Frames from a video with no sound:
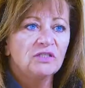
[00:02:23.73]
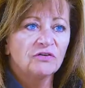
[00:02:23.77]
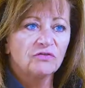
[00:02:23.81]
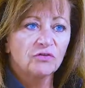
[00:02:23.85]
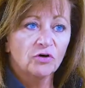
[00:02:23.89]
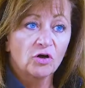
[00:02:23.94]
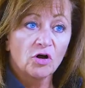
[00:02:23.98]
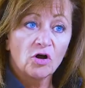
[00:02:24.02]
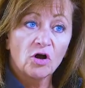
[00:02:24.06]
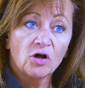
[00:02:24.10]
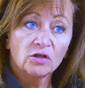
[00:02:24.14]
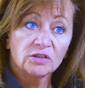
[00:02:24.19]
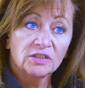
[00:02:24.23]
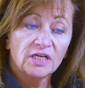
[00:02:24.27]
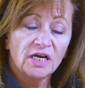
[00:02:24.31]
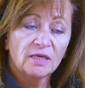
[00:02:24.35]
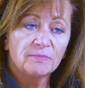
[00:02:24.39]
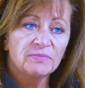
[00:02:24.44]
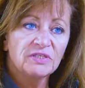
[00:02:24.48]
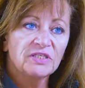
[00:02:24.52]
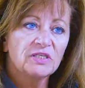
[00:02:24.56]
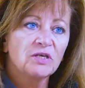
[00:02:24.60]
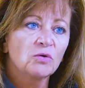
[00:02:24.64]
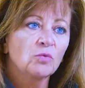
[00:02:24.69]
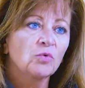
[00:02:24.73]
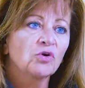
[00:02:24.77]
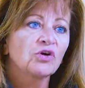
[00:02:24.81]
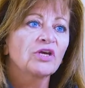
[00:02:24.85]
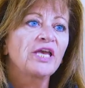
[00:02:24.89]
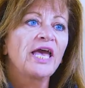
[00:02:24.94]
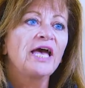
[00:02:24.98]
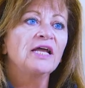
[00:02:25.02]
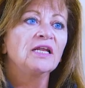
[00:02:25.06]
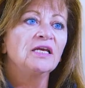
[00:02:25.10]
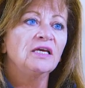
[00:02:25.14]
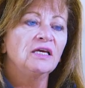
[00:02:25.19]
different call types that we're
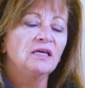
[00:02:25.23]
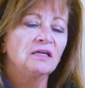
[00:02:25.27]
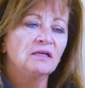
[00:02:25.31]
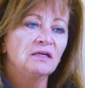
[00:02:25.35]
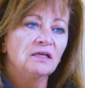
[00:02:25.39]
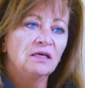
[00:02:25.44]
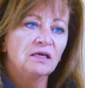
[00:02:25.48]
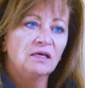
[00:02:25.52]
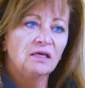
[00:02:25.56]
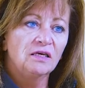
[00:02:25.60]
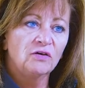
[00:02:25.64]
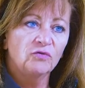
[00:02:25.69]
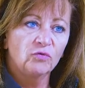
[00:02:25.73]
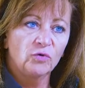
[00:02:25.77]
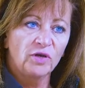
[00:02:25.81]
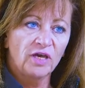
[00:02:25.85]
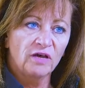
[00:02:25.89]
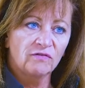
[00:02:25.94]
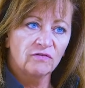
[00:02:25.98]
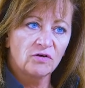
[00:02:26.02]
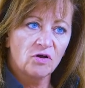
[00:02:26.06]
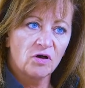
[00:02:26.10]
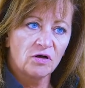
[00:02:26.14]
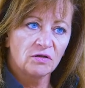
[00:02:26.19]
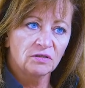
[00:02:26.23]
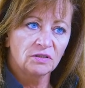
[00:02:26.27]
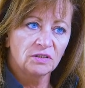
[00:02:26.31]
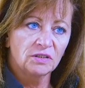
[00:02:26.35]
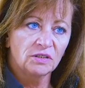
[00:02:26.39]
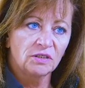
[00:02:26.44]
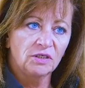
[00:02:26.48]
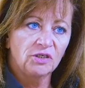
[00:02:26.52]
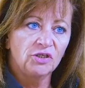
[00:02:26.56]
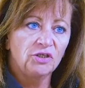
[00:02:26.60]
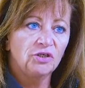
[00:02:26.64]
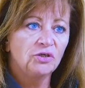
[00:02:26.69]
getting, if we have calls
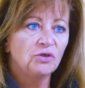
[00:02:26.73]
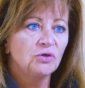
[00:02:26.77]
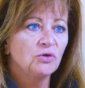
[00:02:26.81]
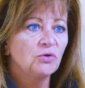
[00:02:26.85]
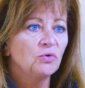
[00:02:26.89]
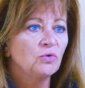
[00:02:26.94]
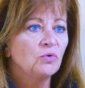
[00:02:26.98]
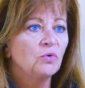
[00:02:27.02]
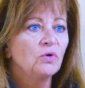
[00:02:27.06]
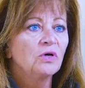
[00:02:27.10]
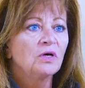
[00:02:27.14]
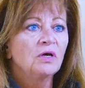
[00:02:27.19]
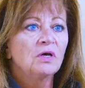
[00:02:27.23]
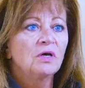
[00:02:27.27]
in queue,